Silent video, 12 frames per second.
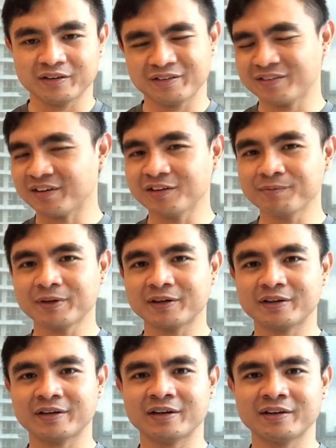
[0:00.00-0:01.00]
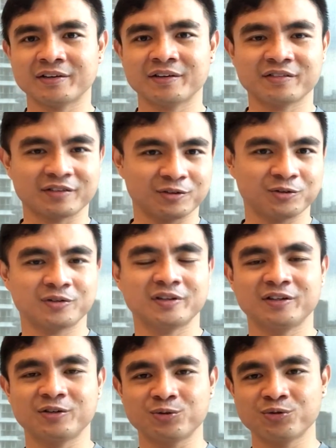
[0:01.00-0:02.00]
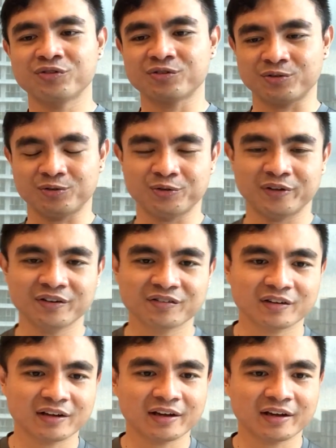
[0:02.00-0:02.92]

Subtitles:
Sentiment analytics are usually used to do this,